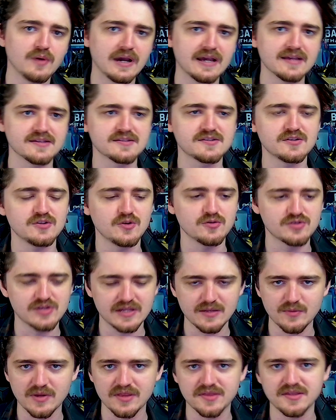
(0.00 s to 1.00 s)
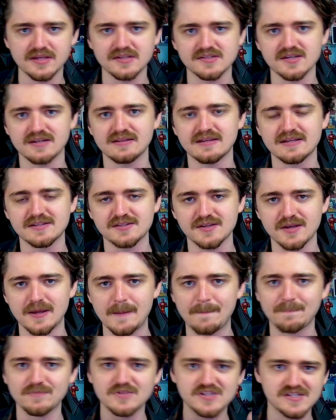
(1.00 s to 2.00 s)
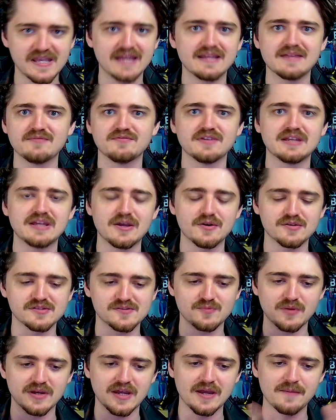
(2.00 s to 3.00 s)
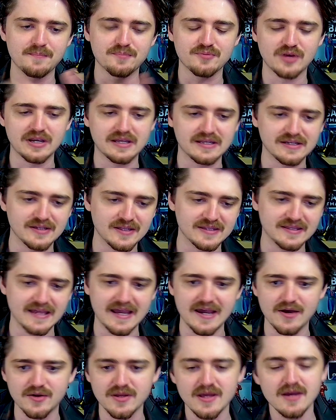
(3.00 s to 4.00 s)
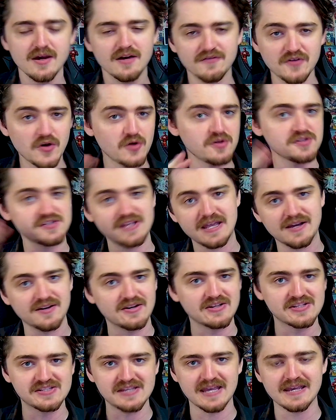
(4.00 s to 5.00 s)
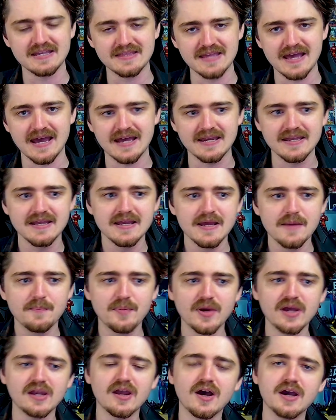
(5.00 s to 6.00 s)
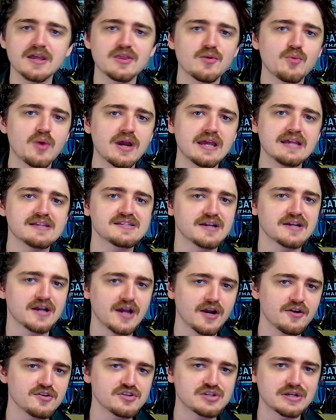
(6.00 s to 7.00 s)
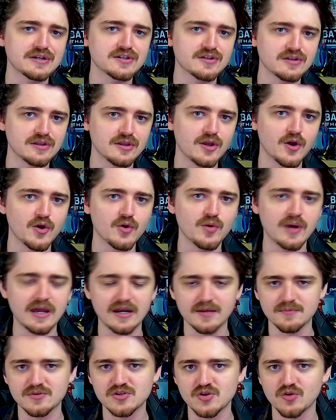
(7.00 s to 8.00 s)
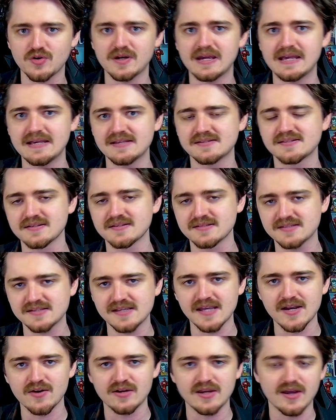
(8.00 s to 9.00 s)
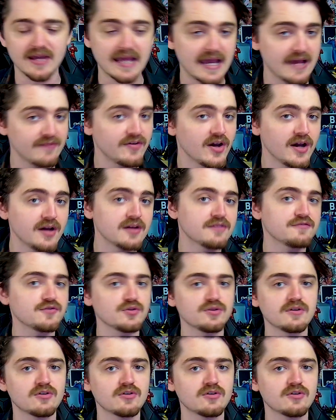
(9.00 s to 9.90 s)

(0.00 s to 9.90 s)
as usually when things like this are said in videos when I'm breaking it down, of course they're gonna say that. But either way, it's encouraging to know, and I'm sure it is sincere, and I have heard through the